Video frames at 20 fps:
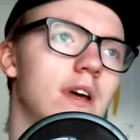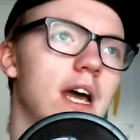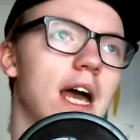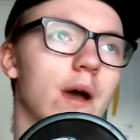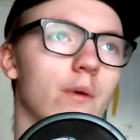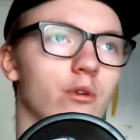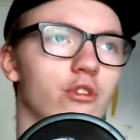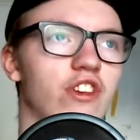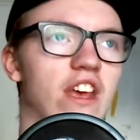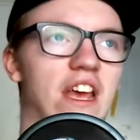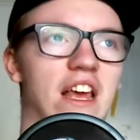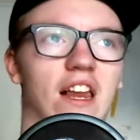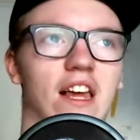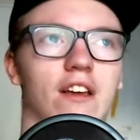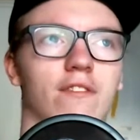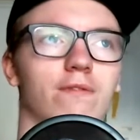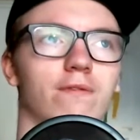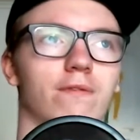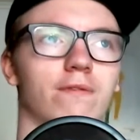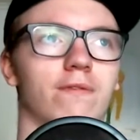would say
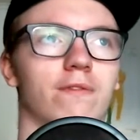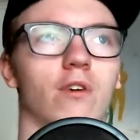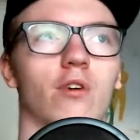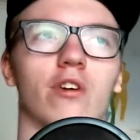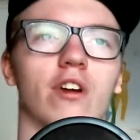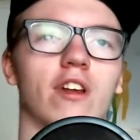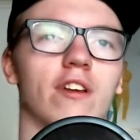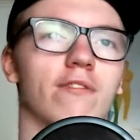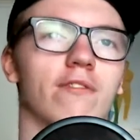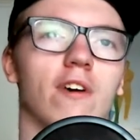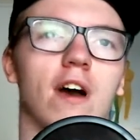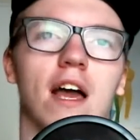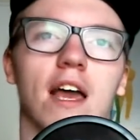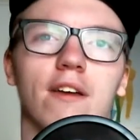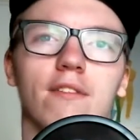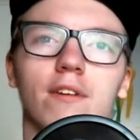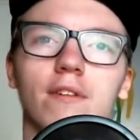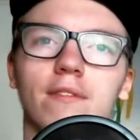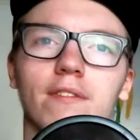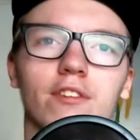
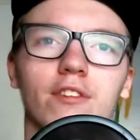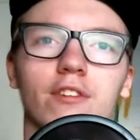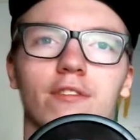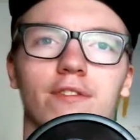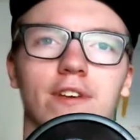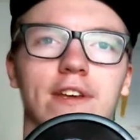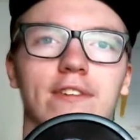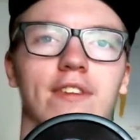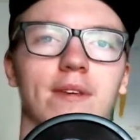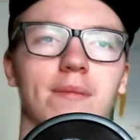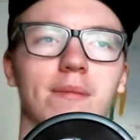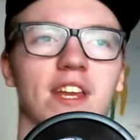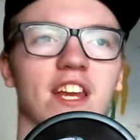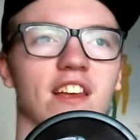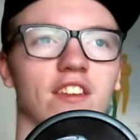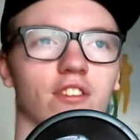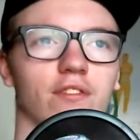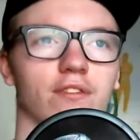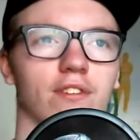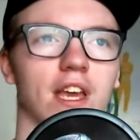45 to 50
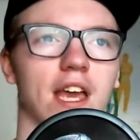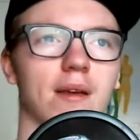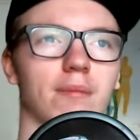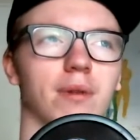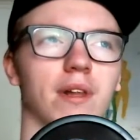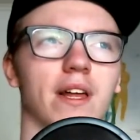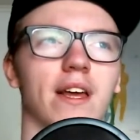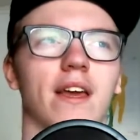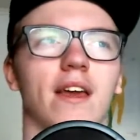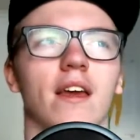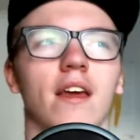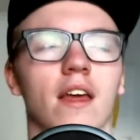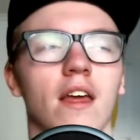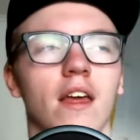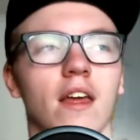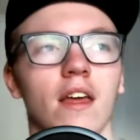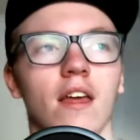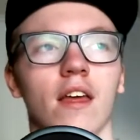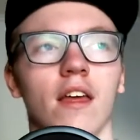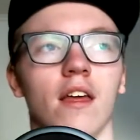minutes of gameplay,
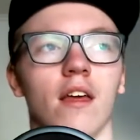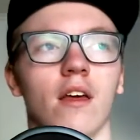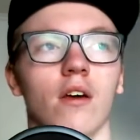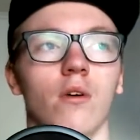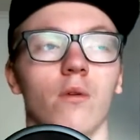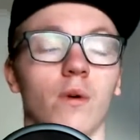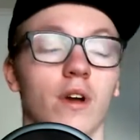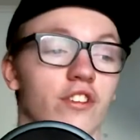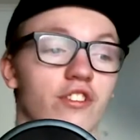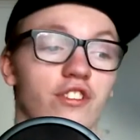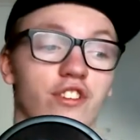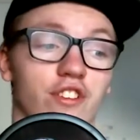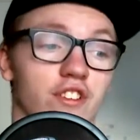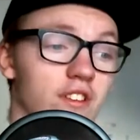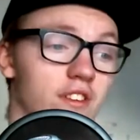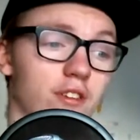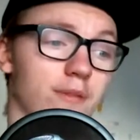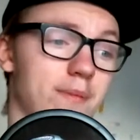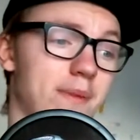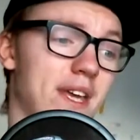which
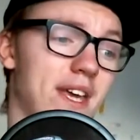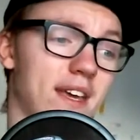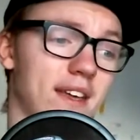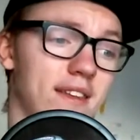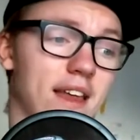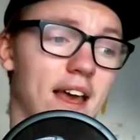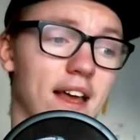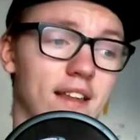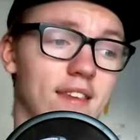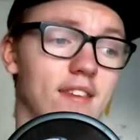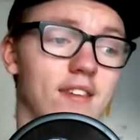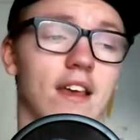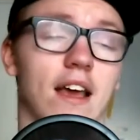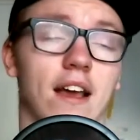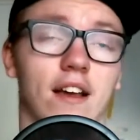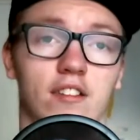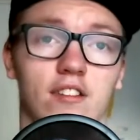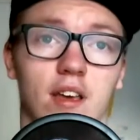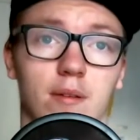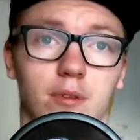to me that's
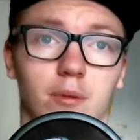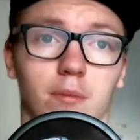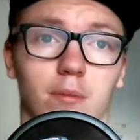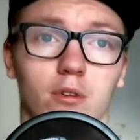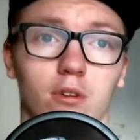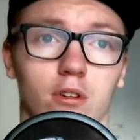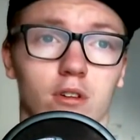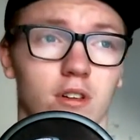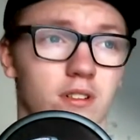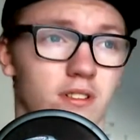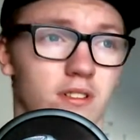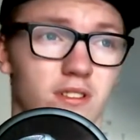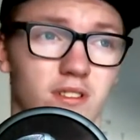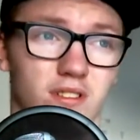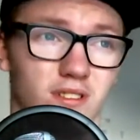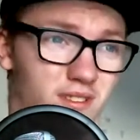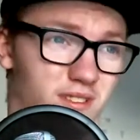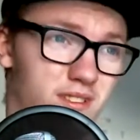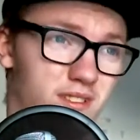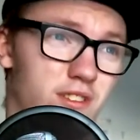acceptable,
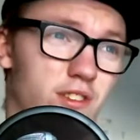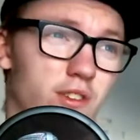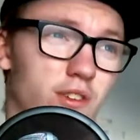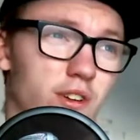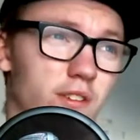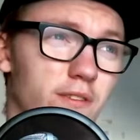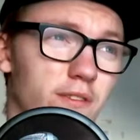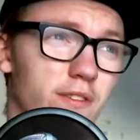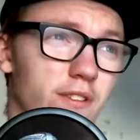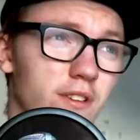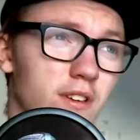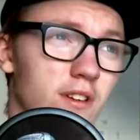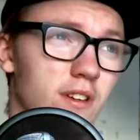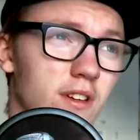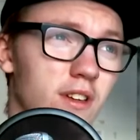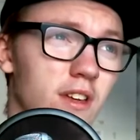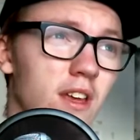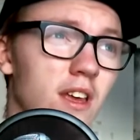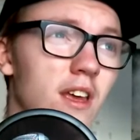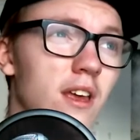sort of,
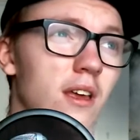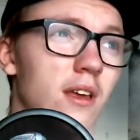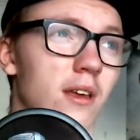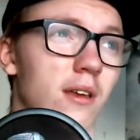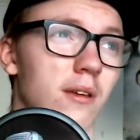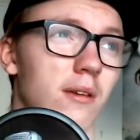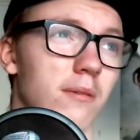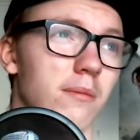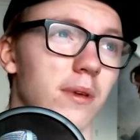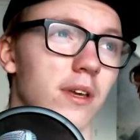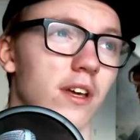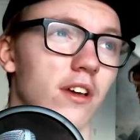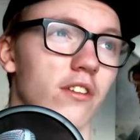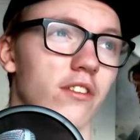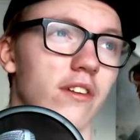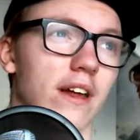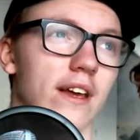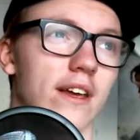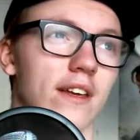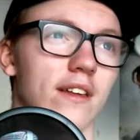because
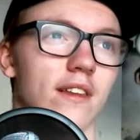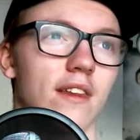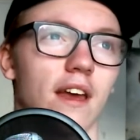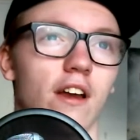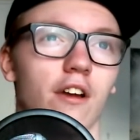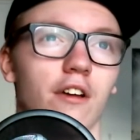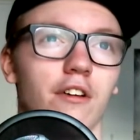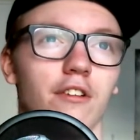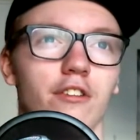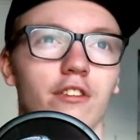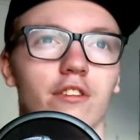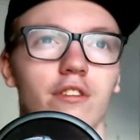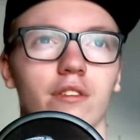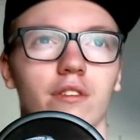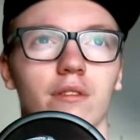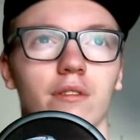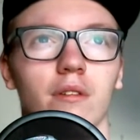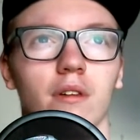there's